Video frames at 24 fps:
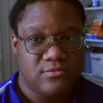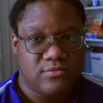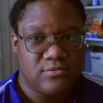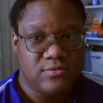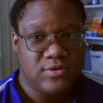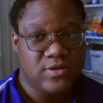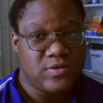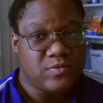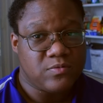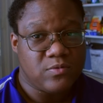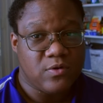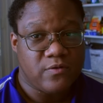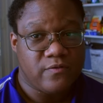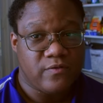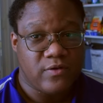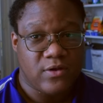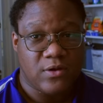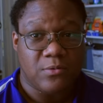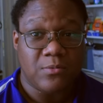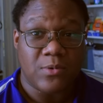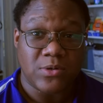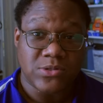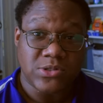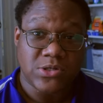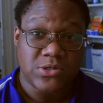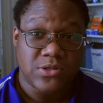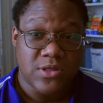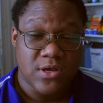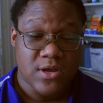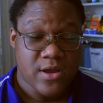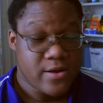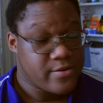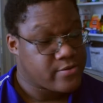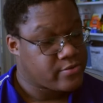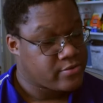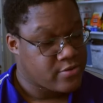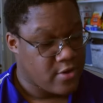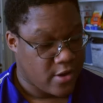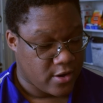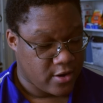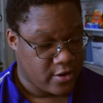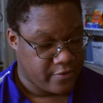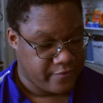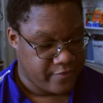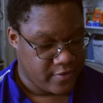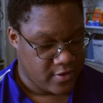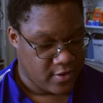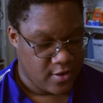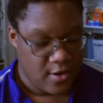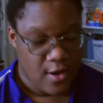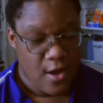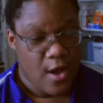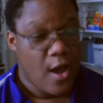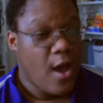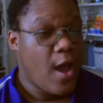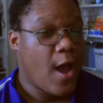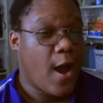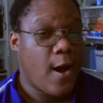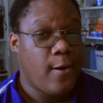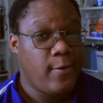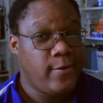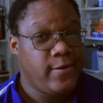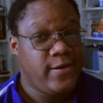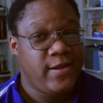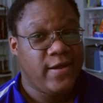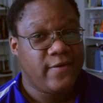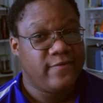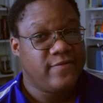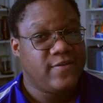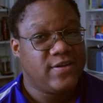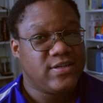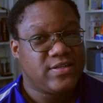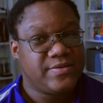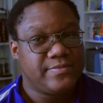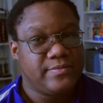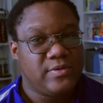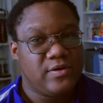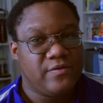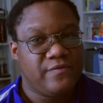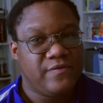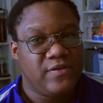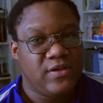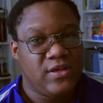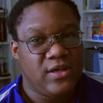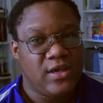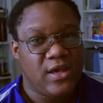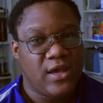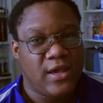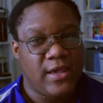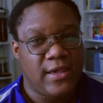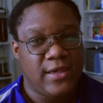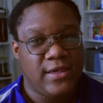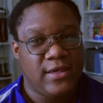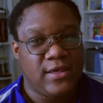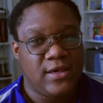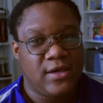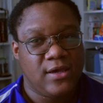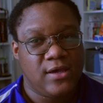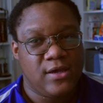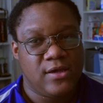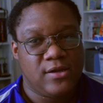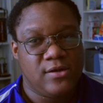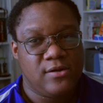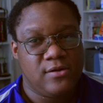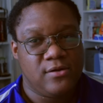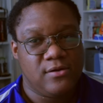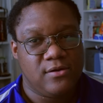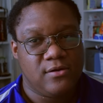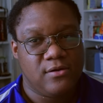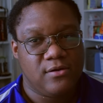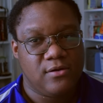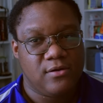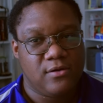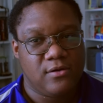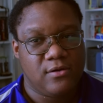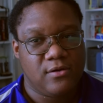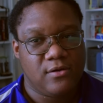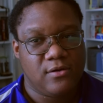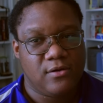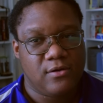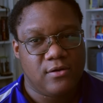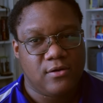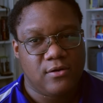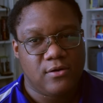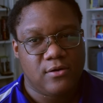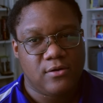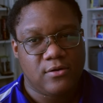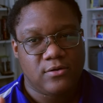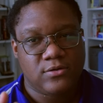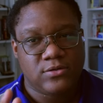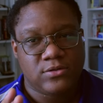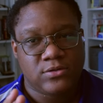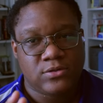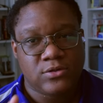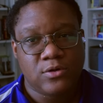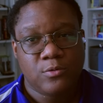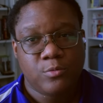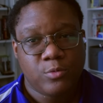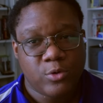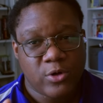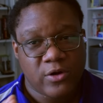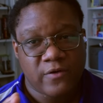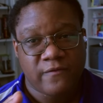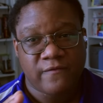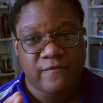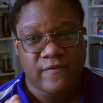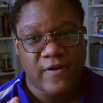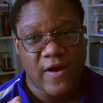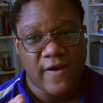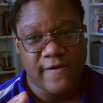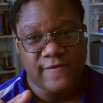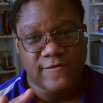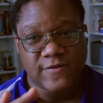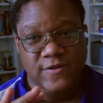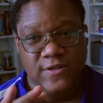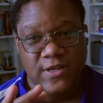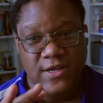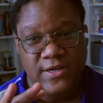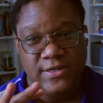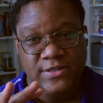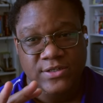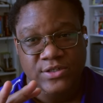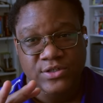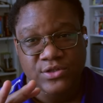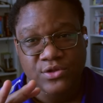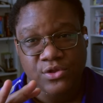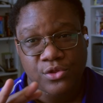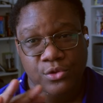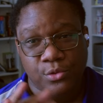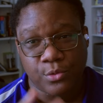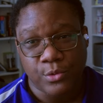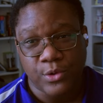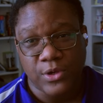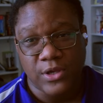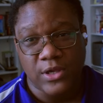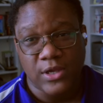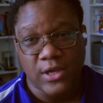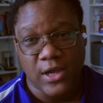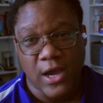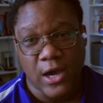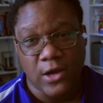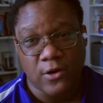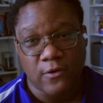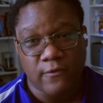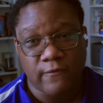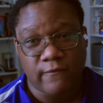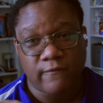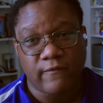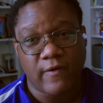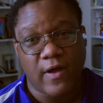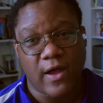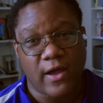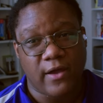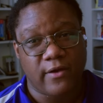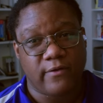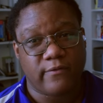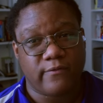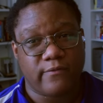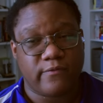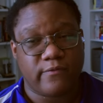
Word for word: this movie and what you think thought of it, I would give this movie a good 2.5 slash 3 out of 5.